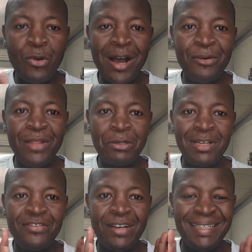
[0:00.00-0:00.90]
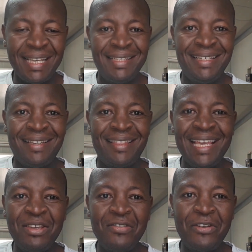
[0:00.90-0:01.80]
wow, that was fantastic.
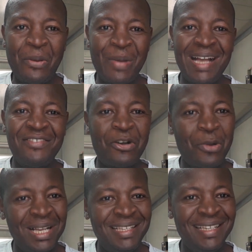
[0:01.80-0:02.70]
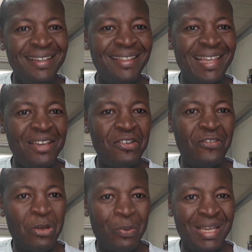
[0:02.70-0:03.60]
Thank you very much for watching. Thank you for
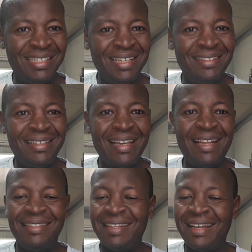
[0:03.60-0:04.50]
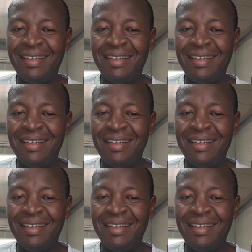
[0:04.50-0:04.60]
your patience and